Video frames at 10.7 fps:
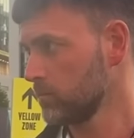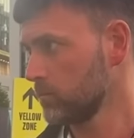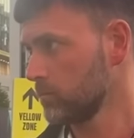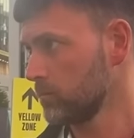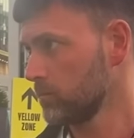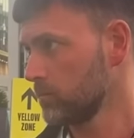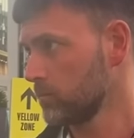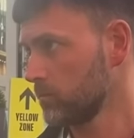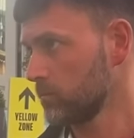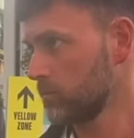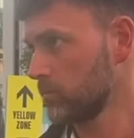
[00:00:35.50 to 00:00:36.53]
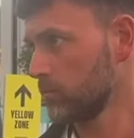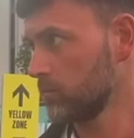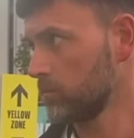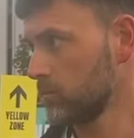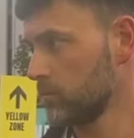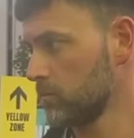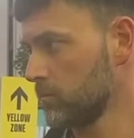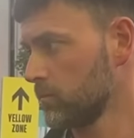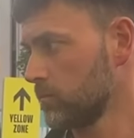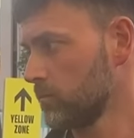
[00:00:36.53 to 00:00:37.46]

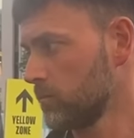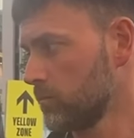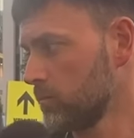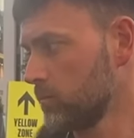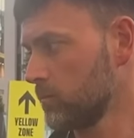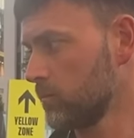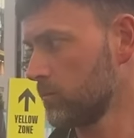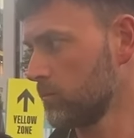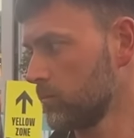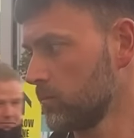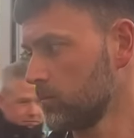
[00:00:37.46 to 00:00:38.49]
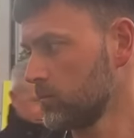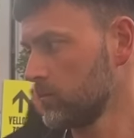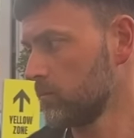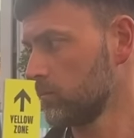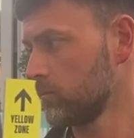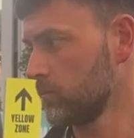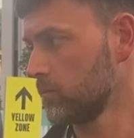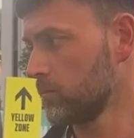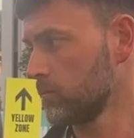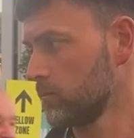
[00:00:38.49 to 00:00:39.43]

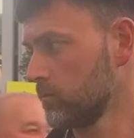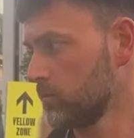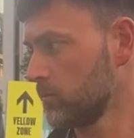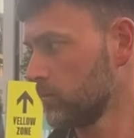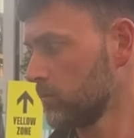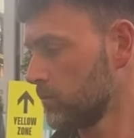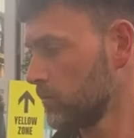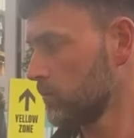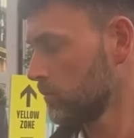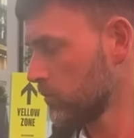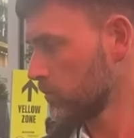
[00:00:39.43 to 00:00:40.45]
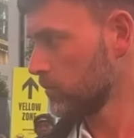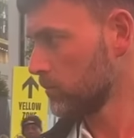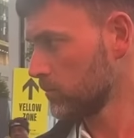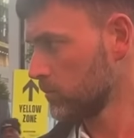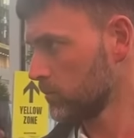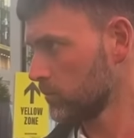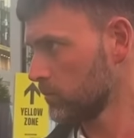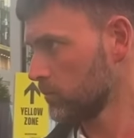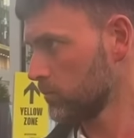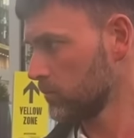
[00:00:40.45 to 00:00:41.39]

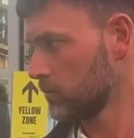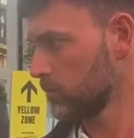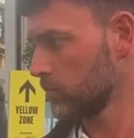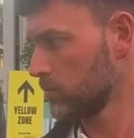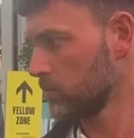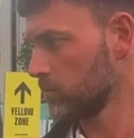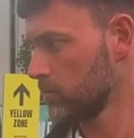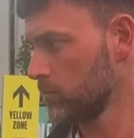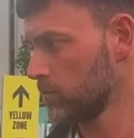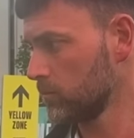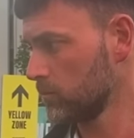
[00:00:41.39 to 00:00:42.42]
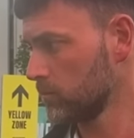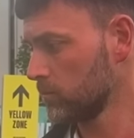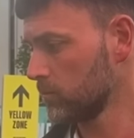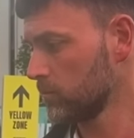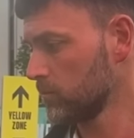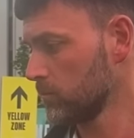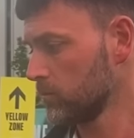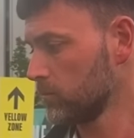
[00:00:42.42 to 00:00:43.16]
The person shown says nothing.